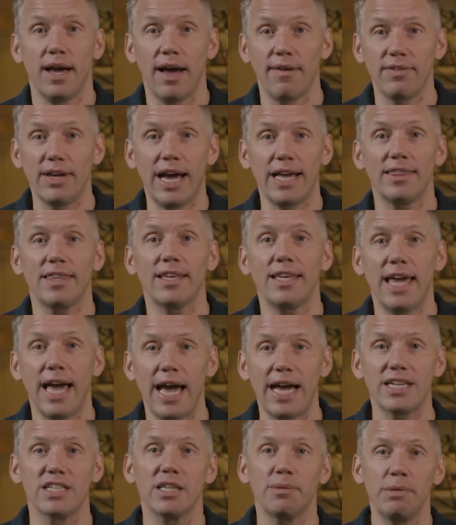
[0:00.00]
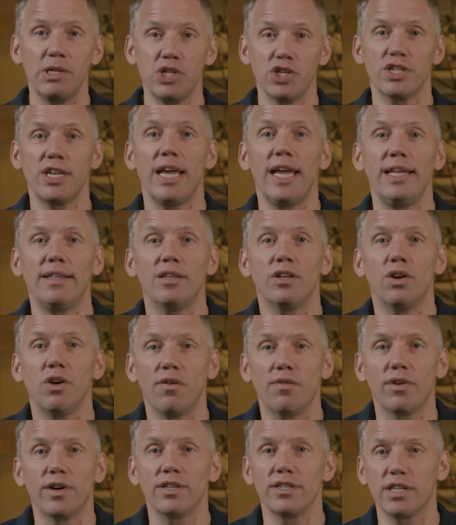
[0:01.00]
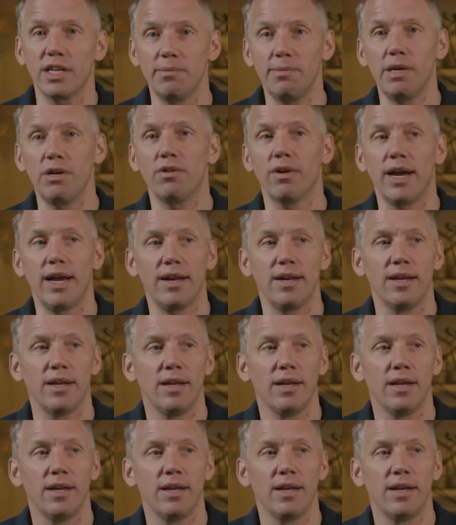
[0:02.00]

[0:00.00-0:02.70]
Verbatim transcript: I've got the cash, let me just hand it over and it's gonna be great.